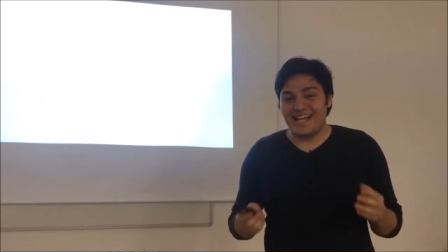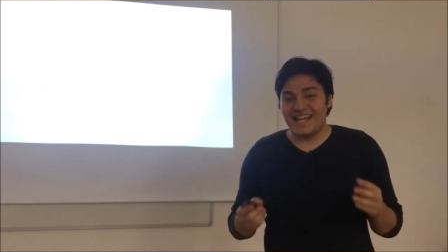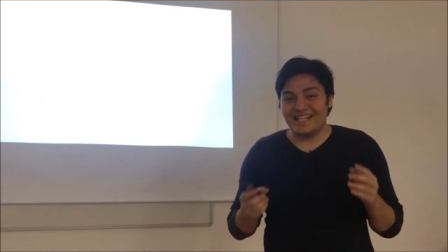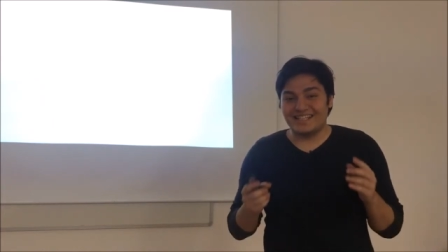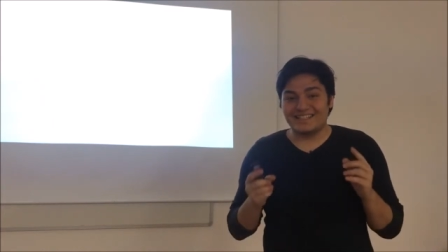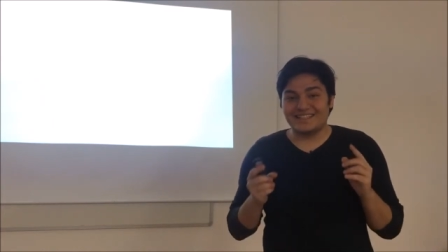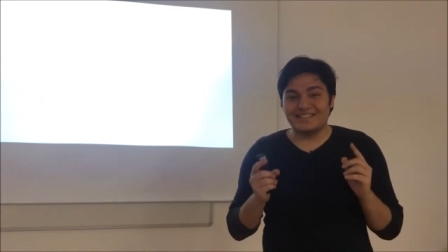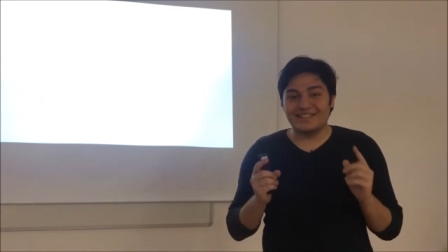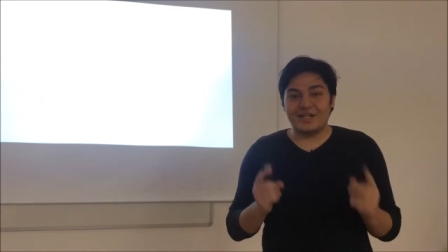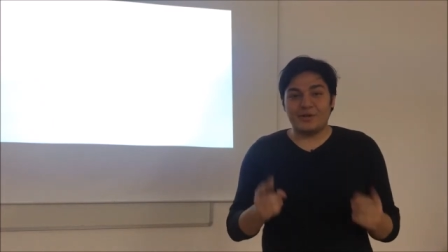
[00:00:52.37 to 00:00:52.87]

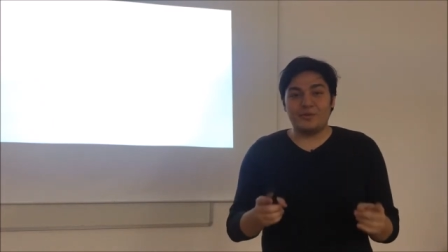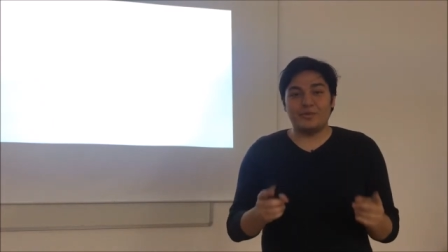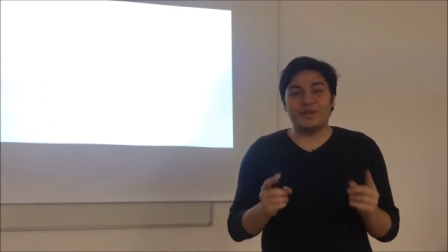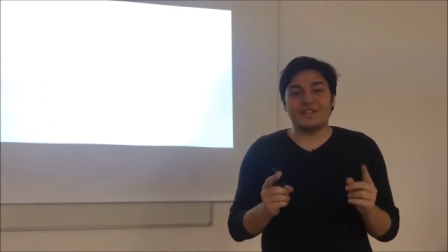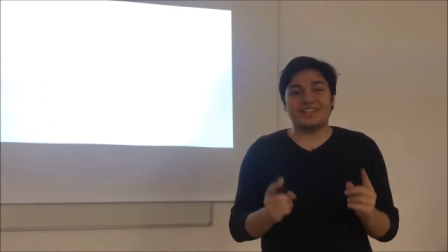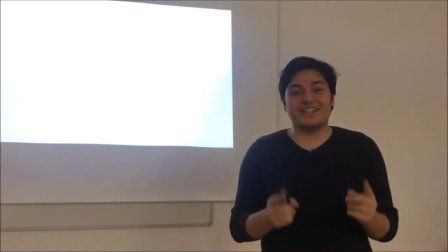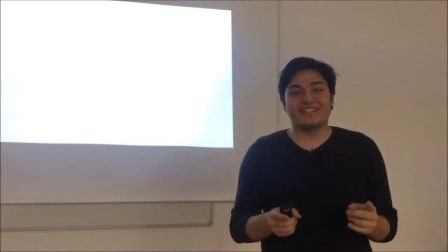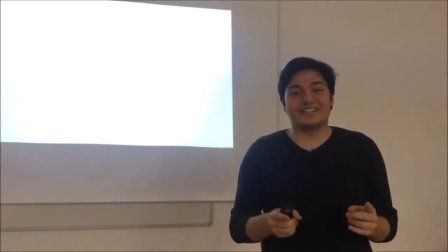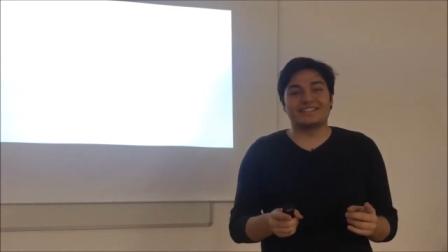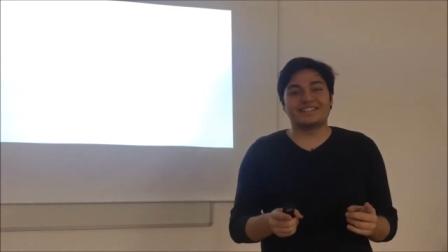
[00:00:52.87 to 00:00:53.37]
And
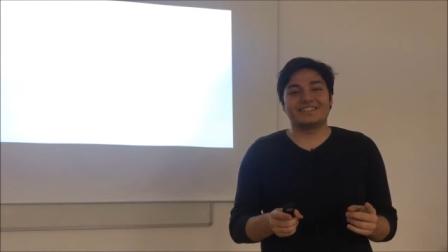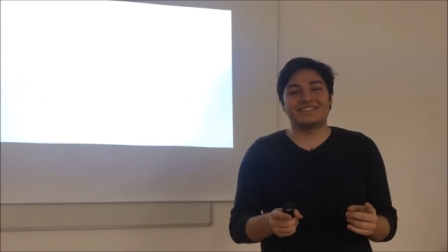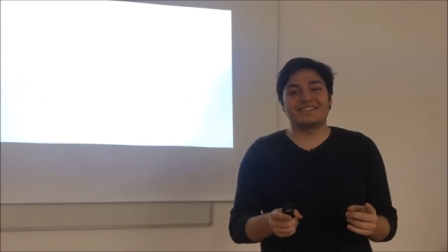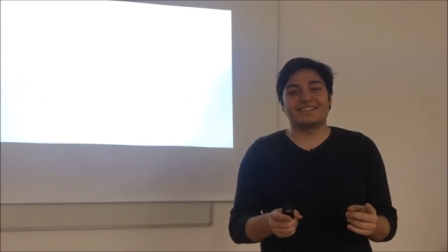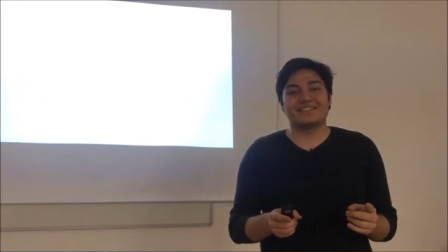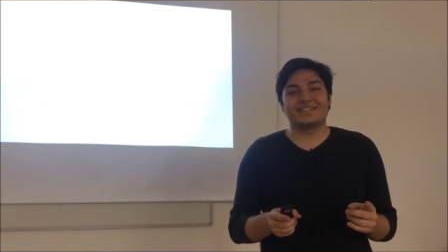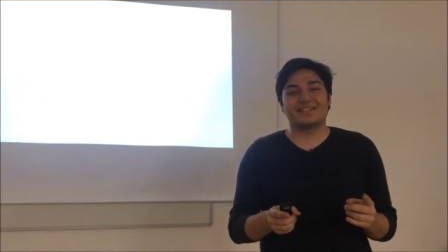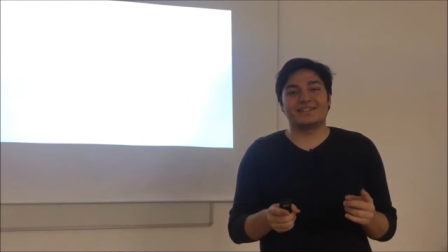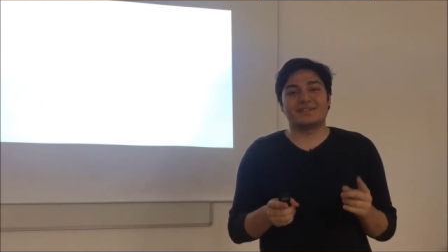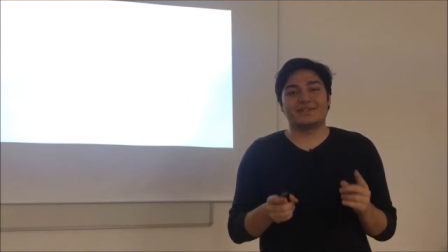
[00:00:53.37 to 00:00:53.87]
someone
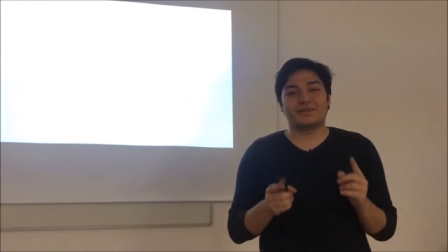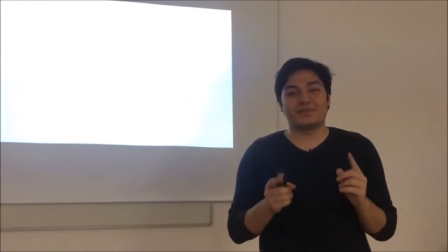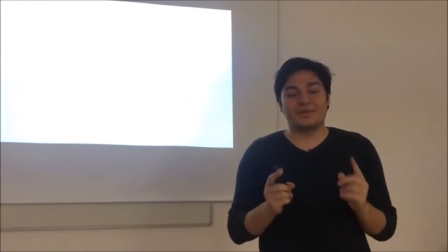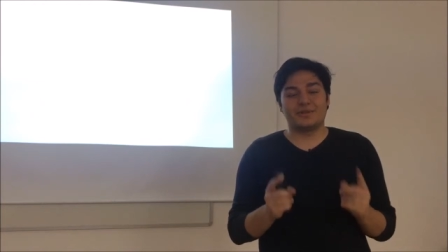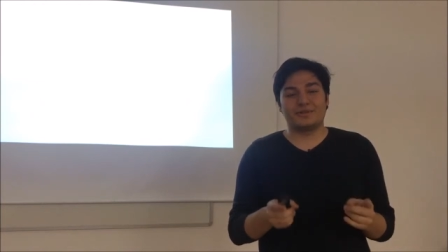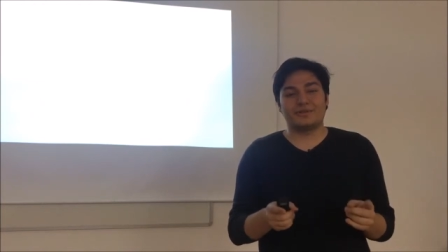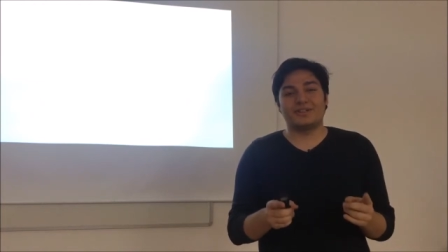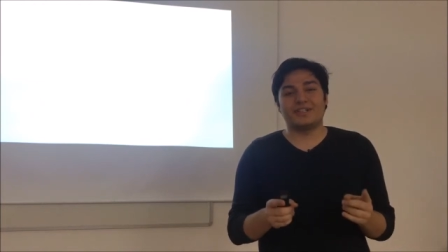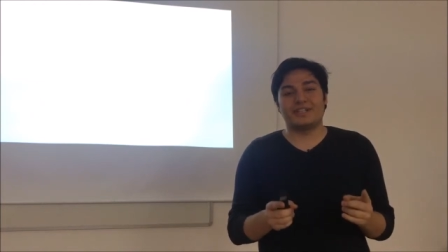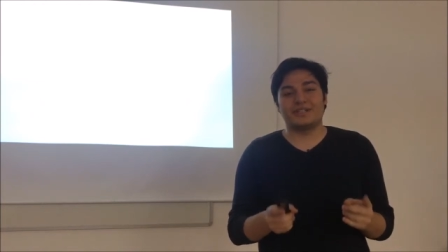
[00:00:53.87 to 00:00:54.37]
else
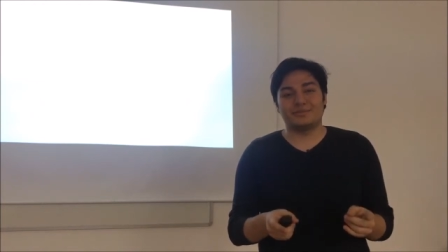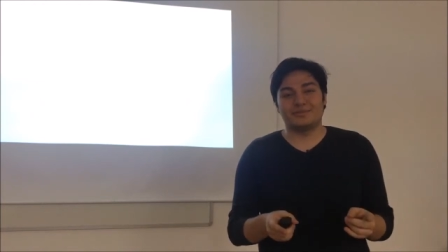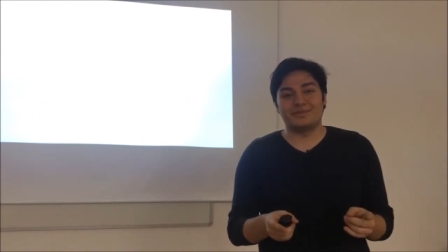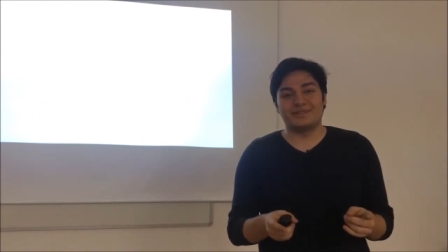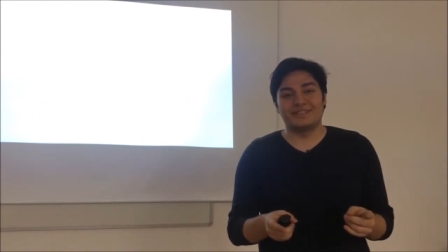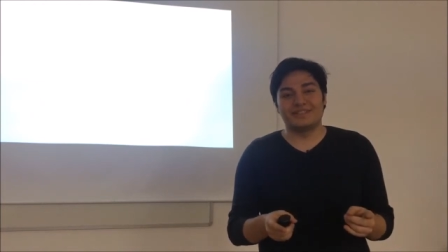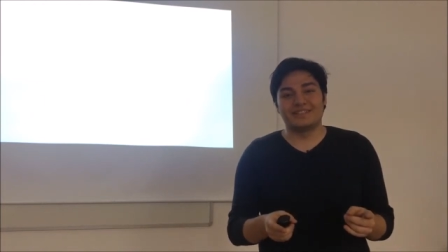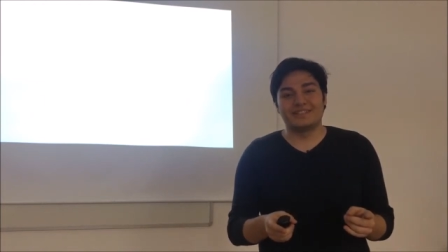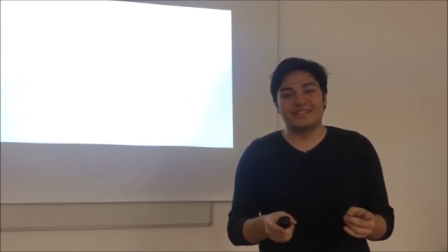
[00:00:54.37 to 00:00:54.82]
thought like me